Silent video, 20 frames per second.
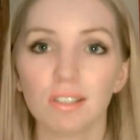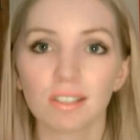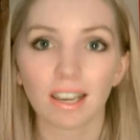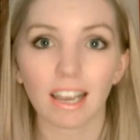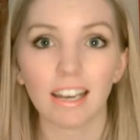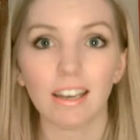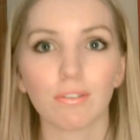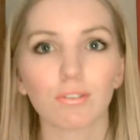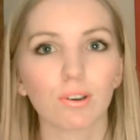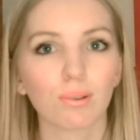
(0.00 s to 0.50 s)
just
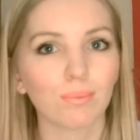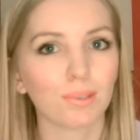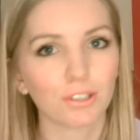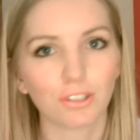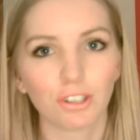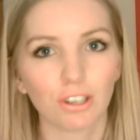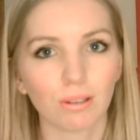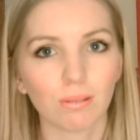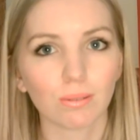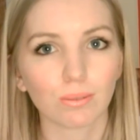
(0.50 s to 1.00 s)
kind of come
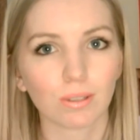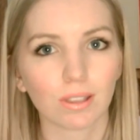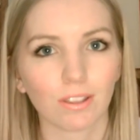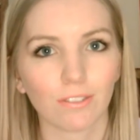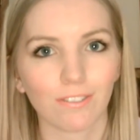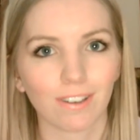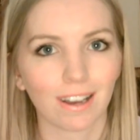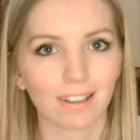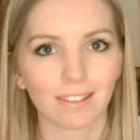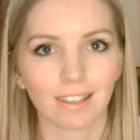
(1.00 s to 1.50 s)
to terms with the
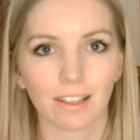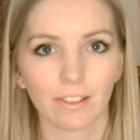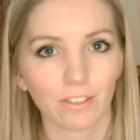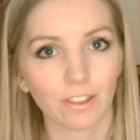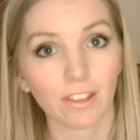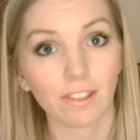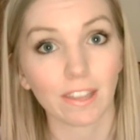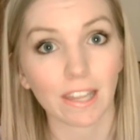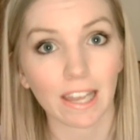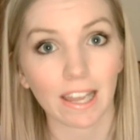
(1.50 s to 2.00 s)
fact that
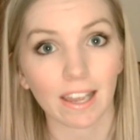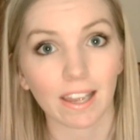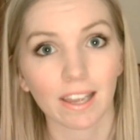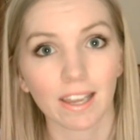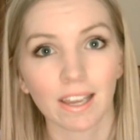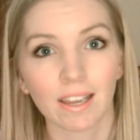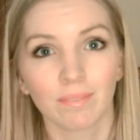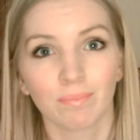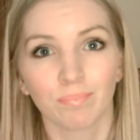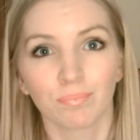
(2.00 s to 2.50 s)
they're there
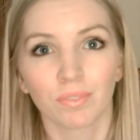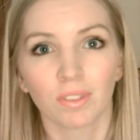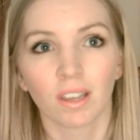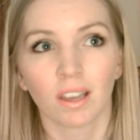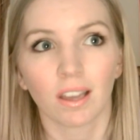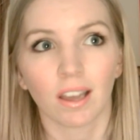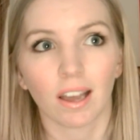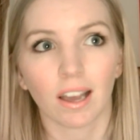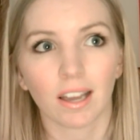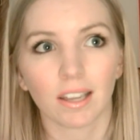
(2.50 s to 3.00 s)

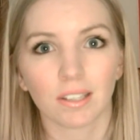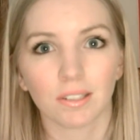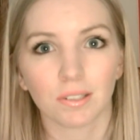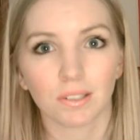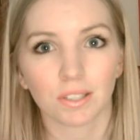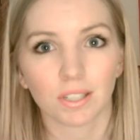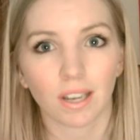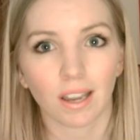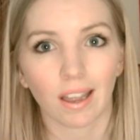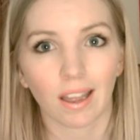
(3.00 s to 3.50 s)

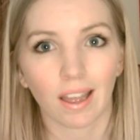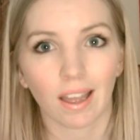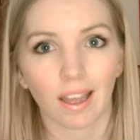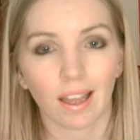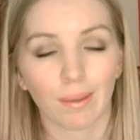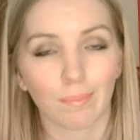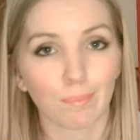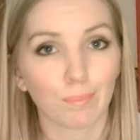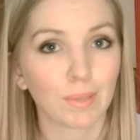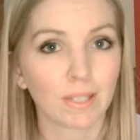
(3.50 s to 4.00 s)
and
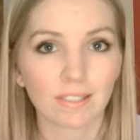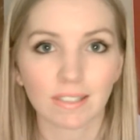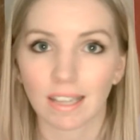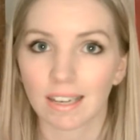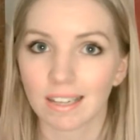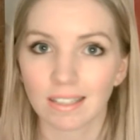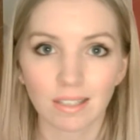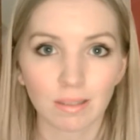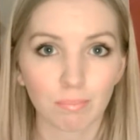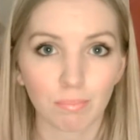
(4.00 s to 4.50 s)
my
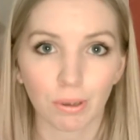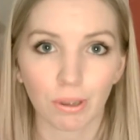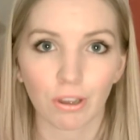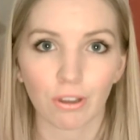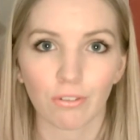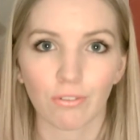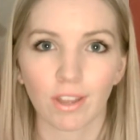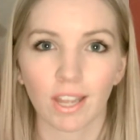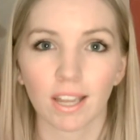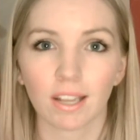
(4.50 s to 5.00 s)
skin isn't
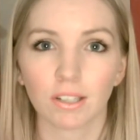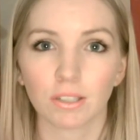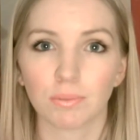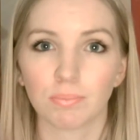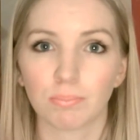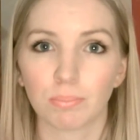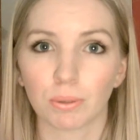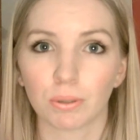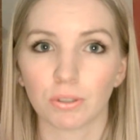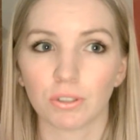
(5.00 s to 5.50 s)
perfect,
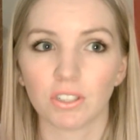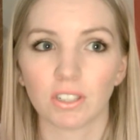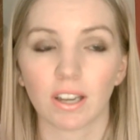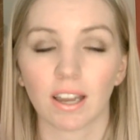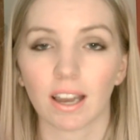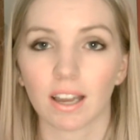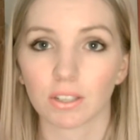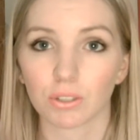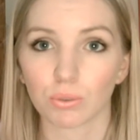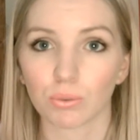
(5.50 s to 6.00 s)
but
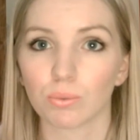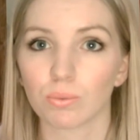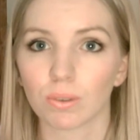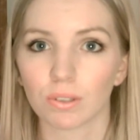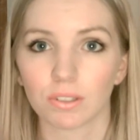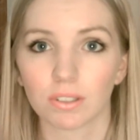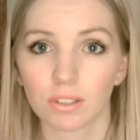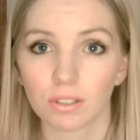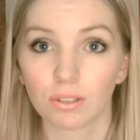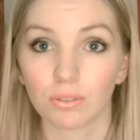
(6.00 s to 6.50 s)
I don't
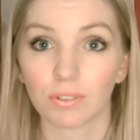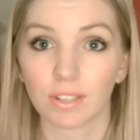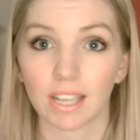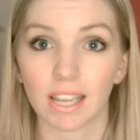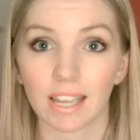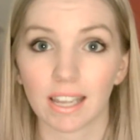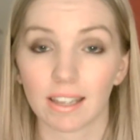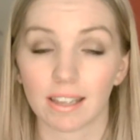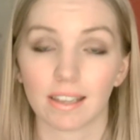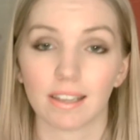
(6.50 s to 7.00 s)
want to
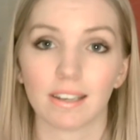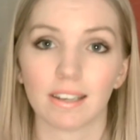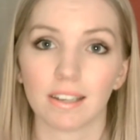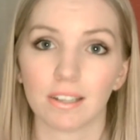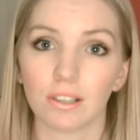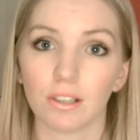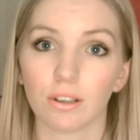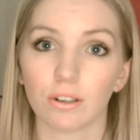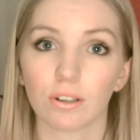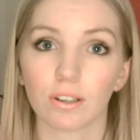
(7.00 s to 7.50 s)
suffocate it
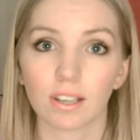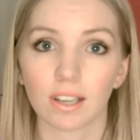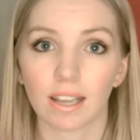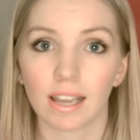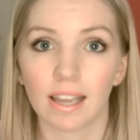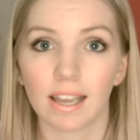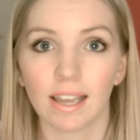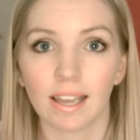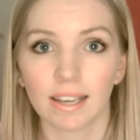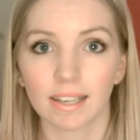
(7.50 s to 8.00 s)
and look
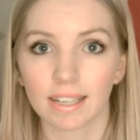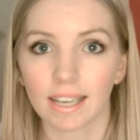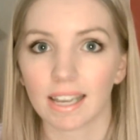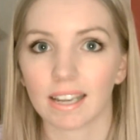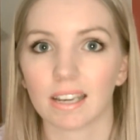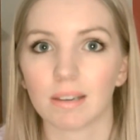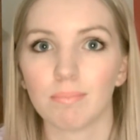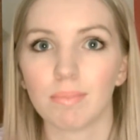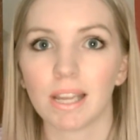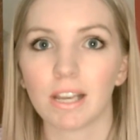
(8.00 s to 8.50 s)

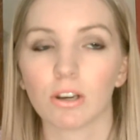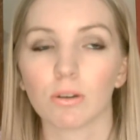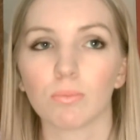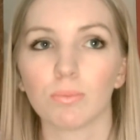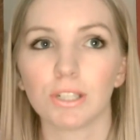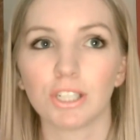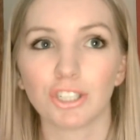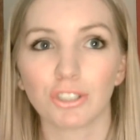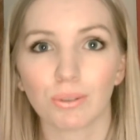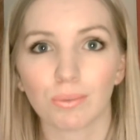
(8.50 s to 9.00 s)
cake in
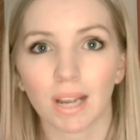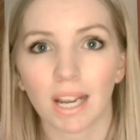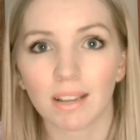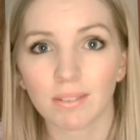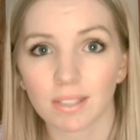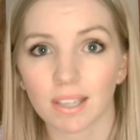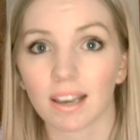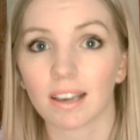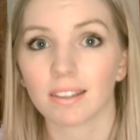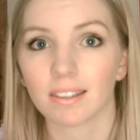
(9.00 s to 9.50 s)
makeup, which
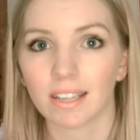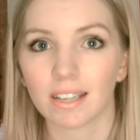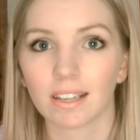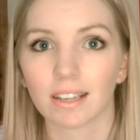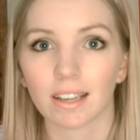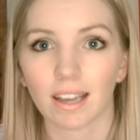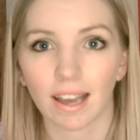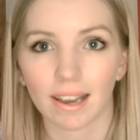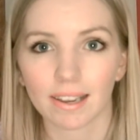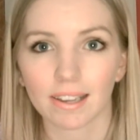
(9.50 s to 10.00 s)
sometimes I
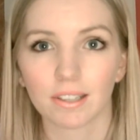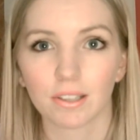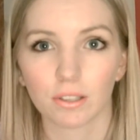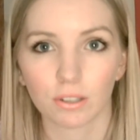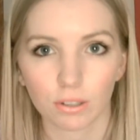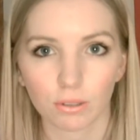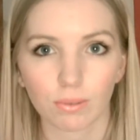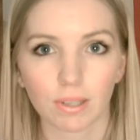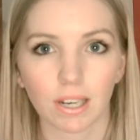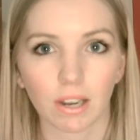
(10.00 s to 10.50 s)
think I can
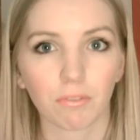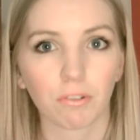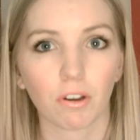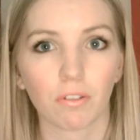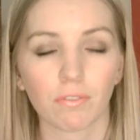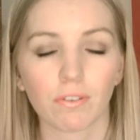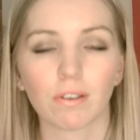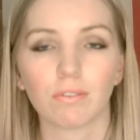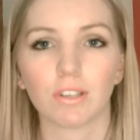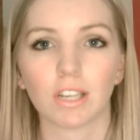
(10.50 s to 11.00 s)
look when I've
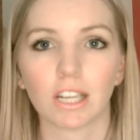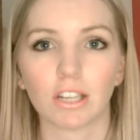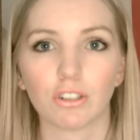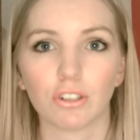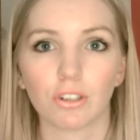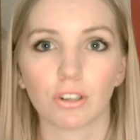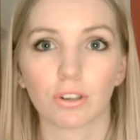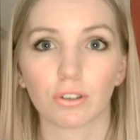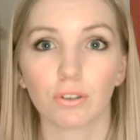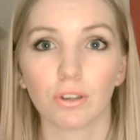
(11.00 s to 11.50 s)
got
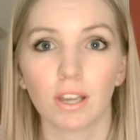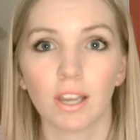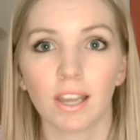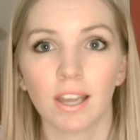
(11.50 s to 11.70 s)
foundation on.